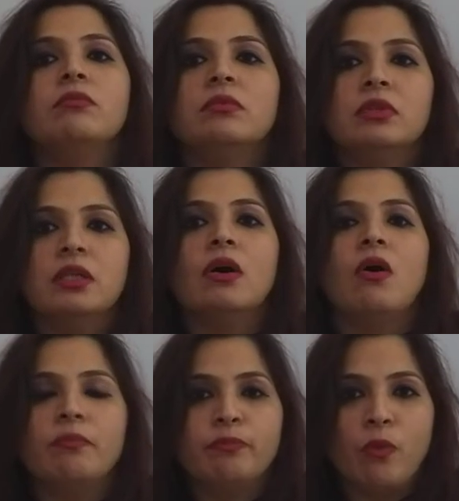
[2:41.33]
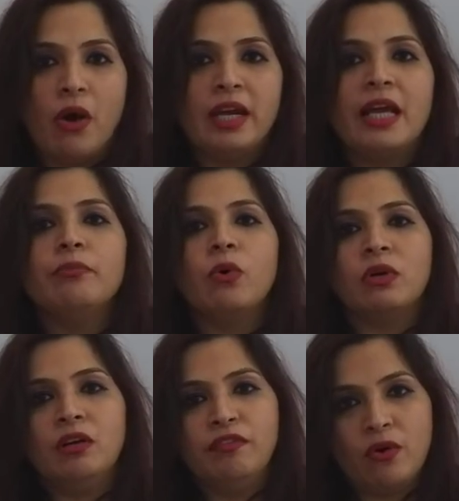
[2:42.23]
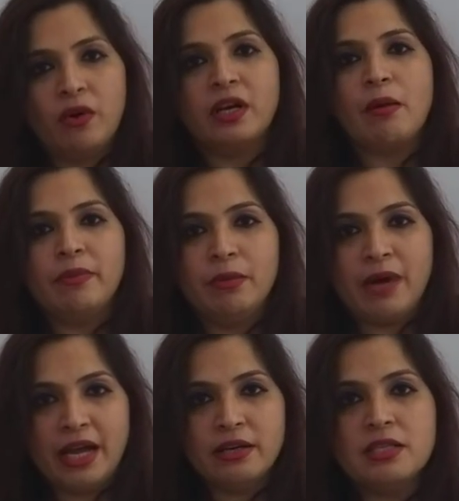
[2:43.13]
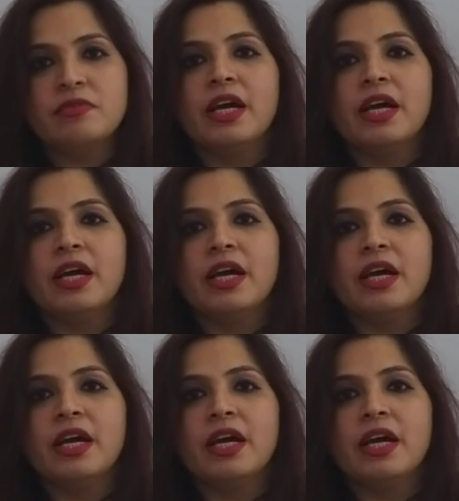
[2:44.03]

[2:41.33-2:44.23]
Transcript: the online portal for government buyers.